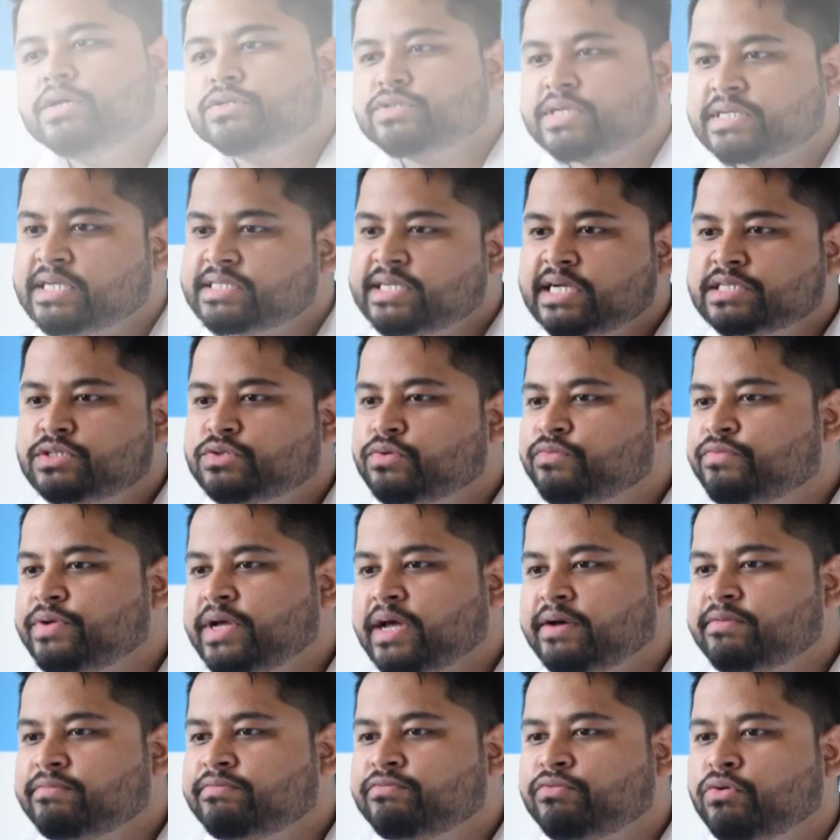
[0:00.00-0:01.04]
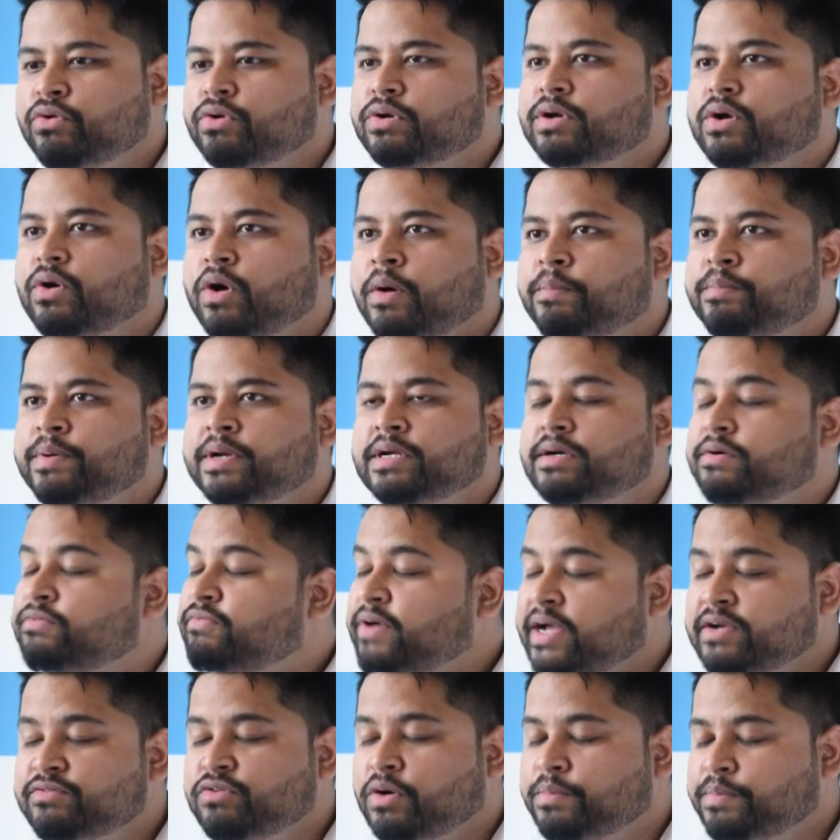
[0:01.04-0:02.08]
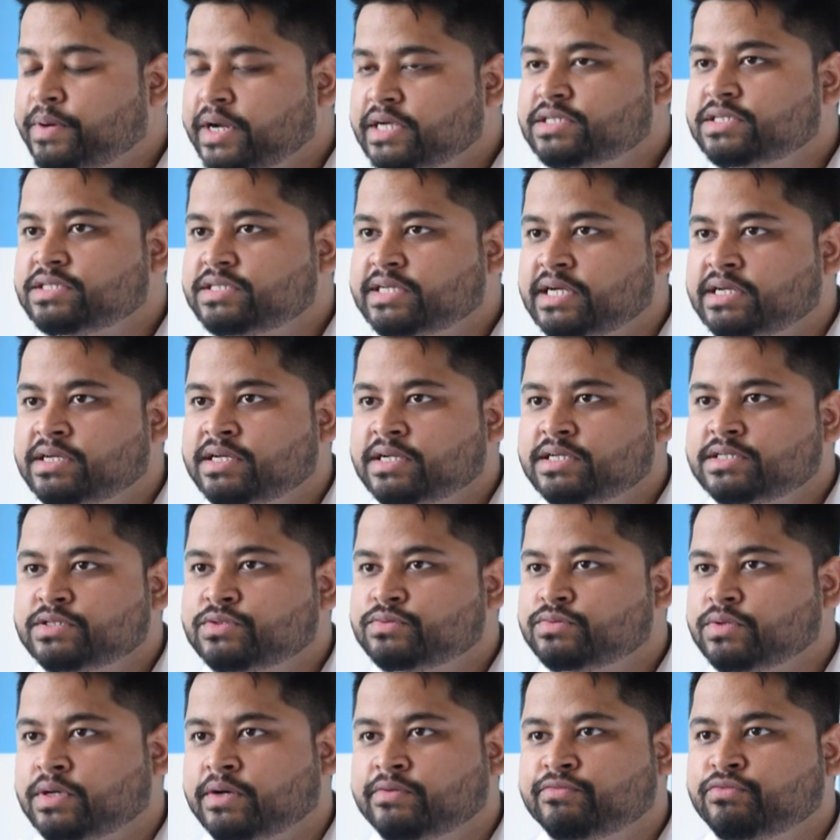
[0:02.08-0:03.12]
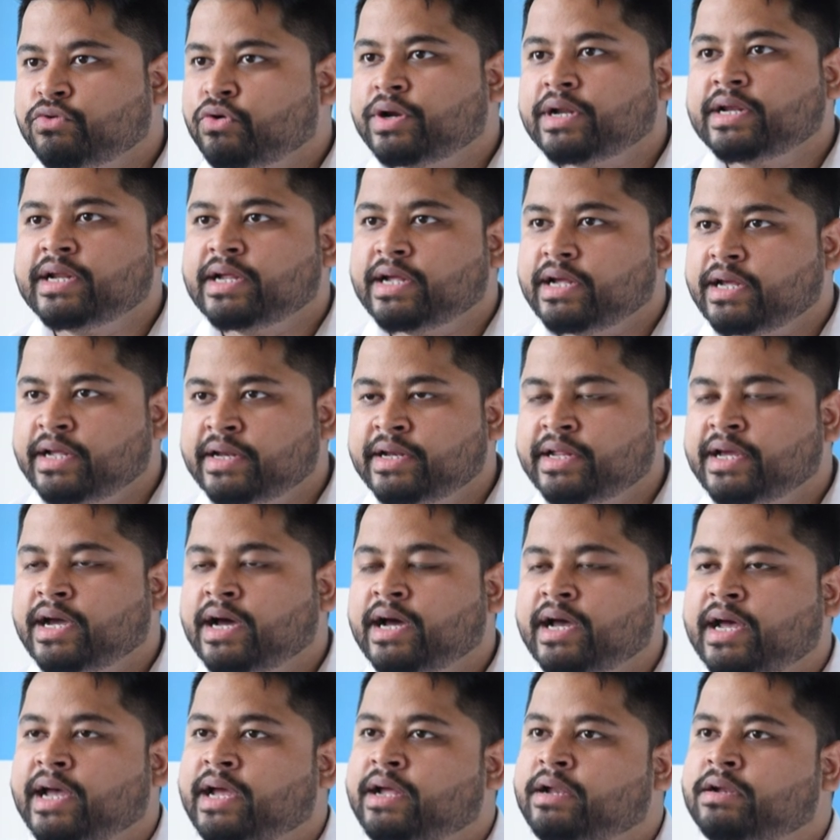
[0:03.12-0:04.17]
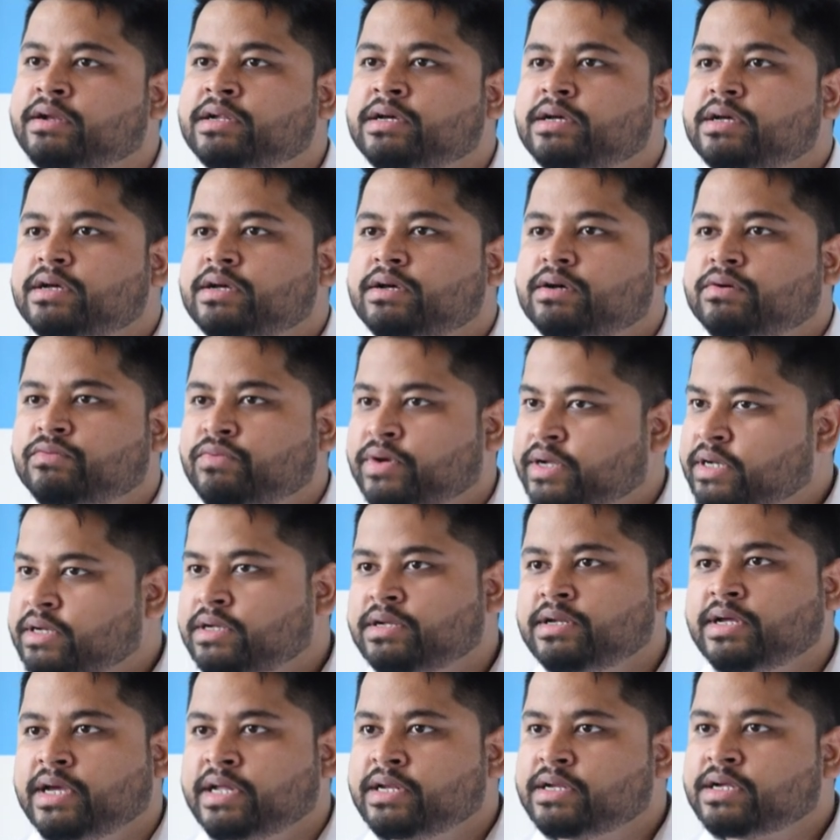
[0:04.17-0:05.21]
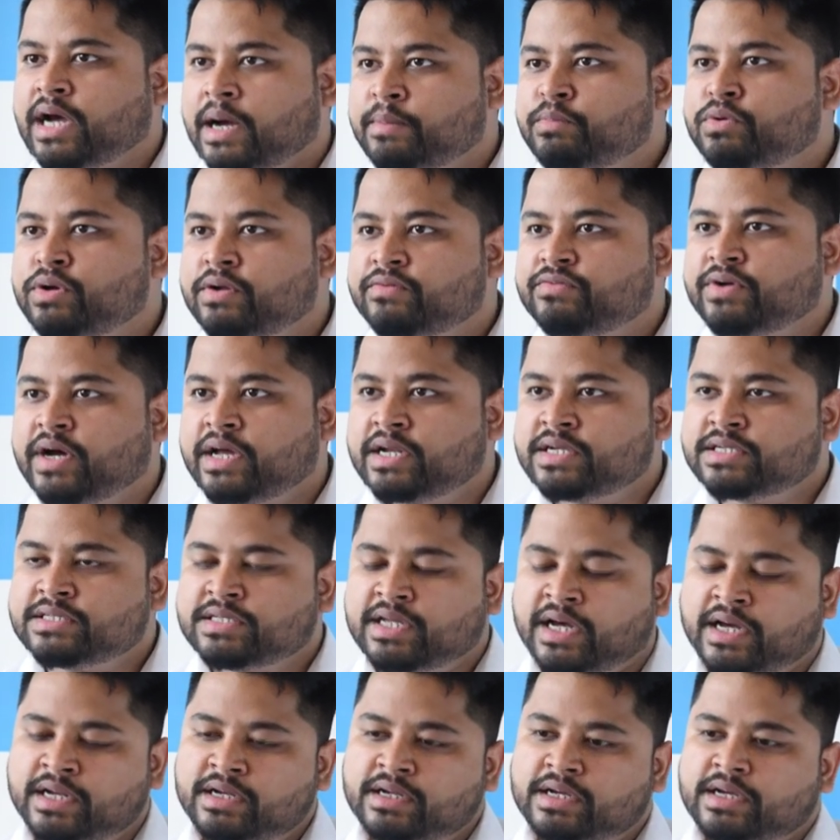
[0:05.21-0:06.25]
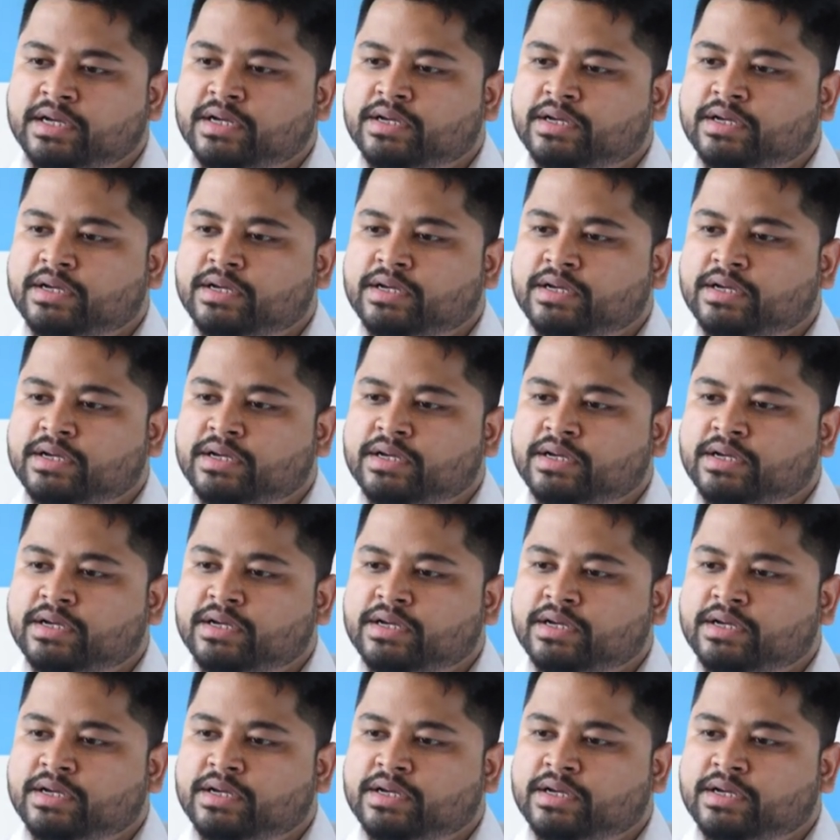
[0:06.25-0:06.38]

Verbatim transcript: So as I said, so we have four, oper five operational centers, uh, four in India and one in Kabul, Afghanistan.